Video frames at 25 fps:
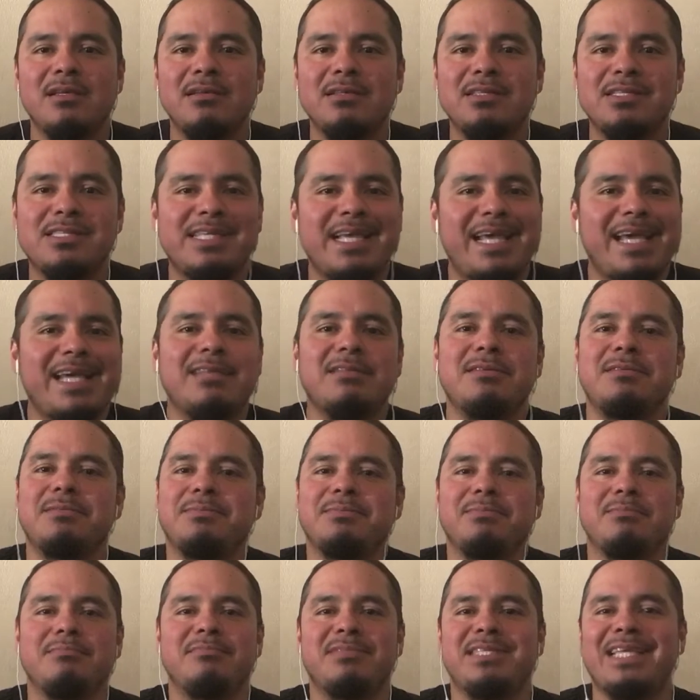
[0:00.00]
6,
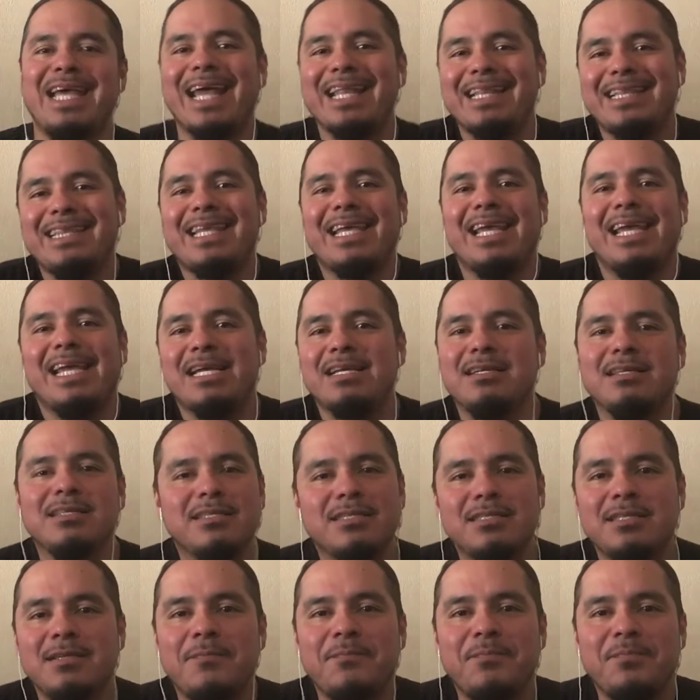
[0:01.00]
10
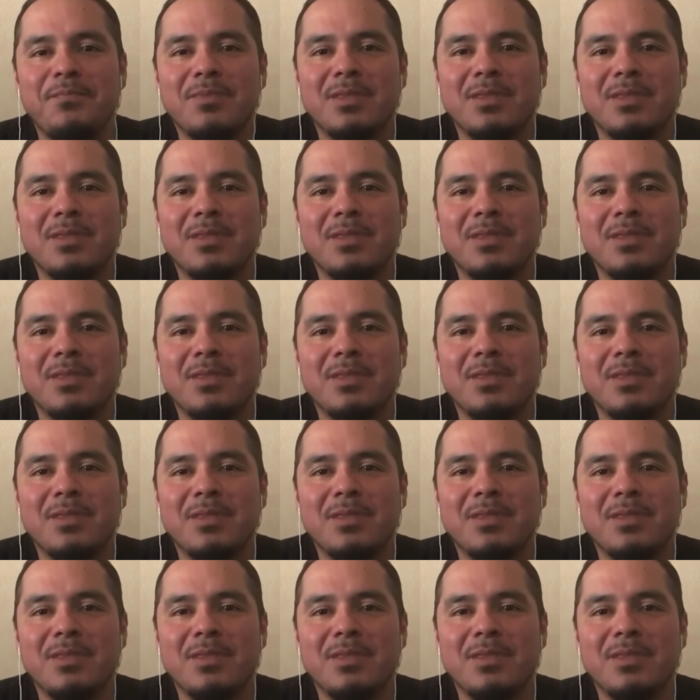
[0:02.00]
things,